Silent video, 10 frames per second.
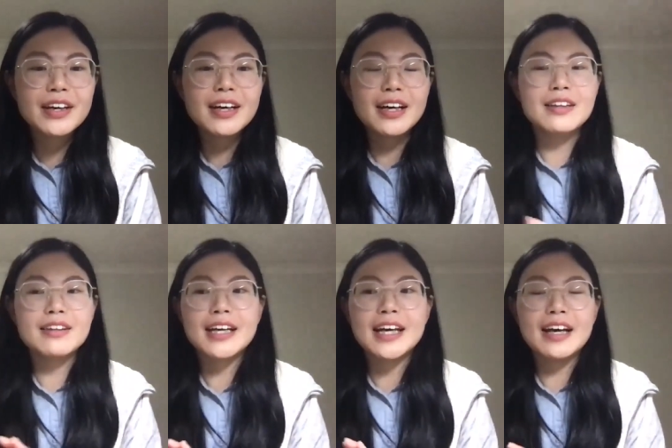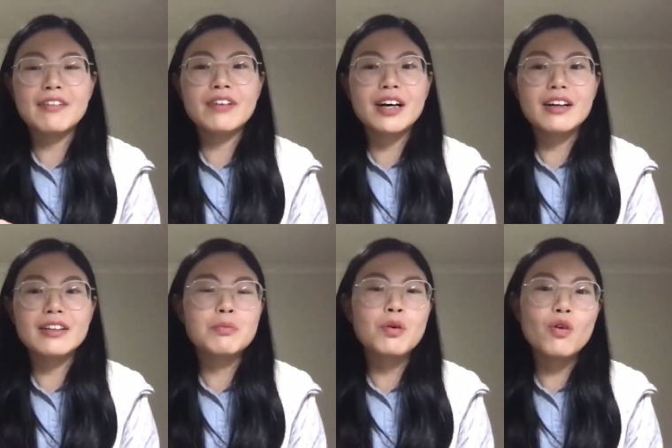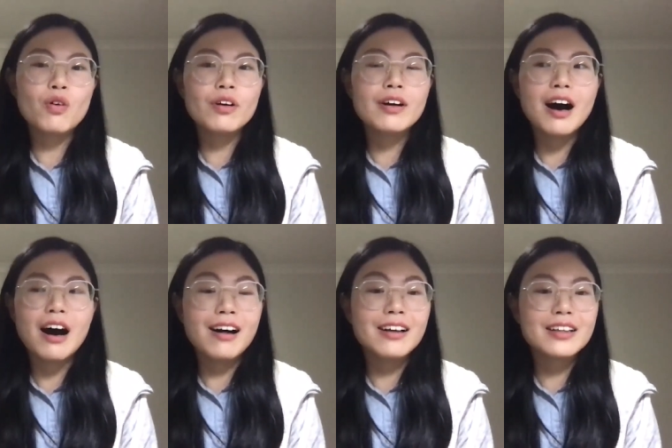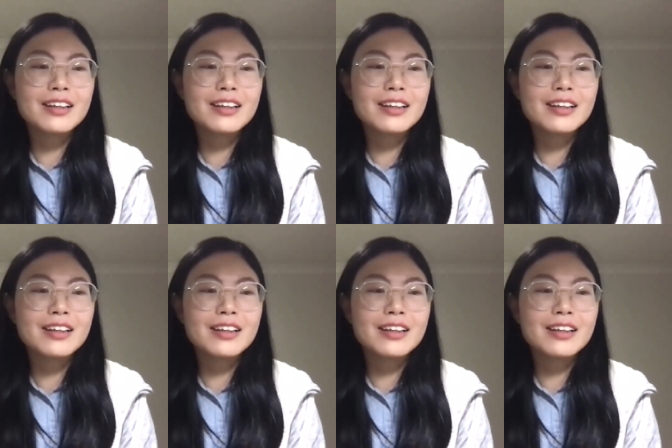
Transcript: and they gave a small uh,